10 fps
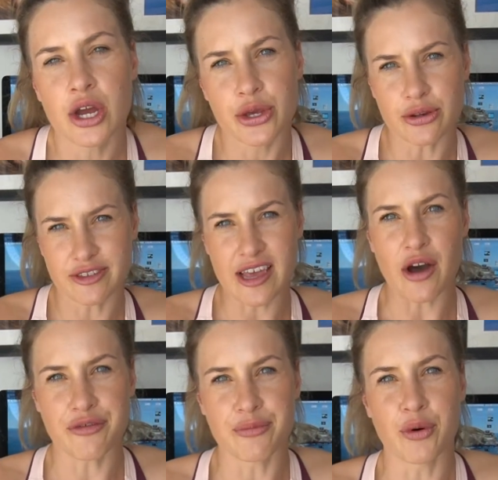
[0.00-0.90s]

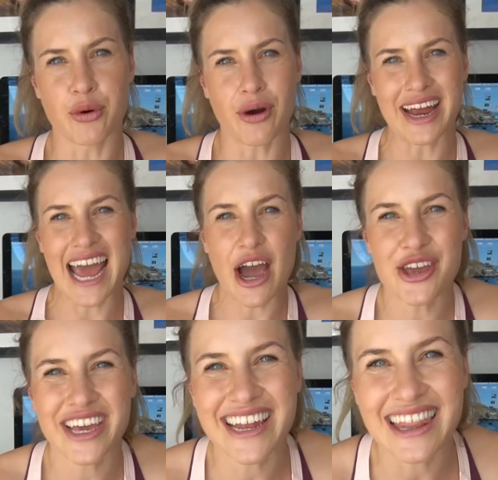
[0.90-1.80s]
yourself more and how
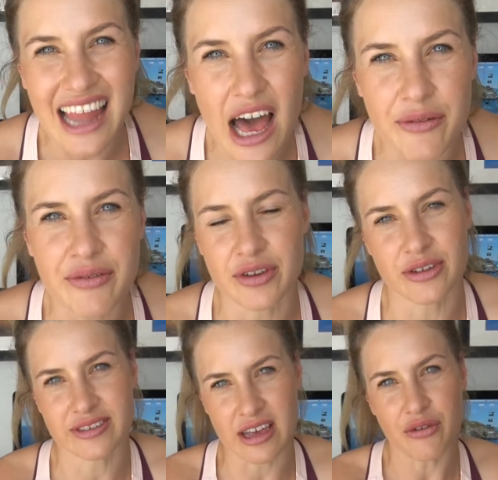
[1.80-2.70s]
you can love
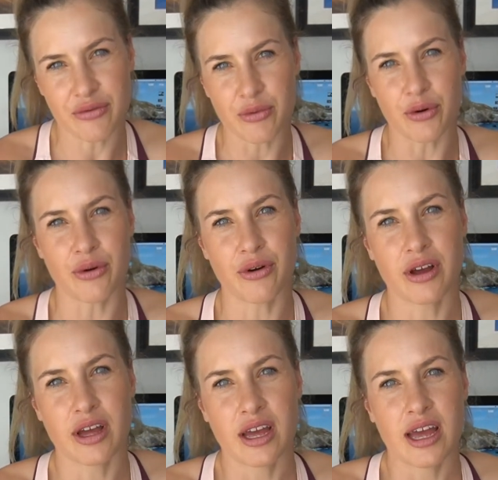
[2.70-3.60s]
yourself more.
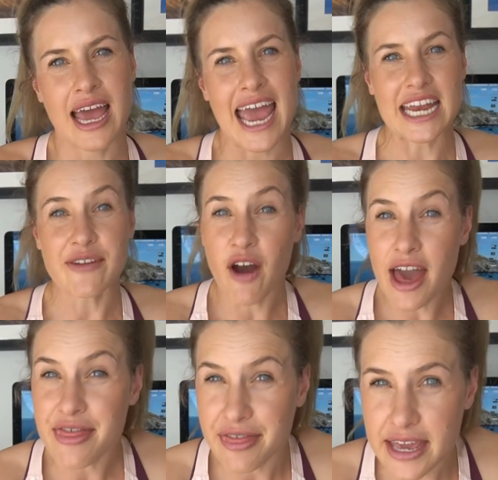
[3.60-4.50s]
And if
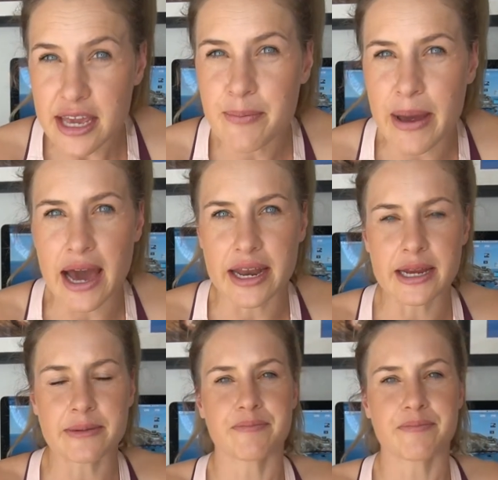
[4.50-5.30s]
I think about it,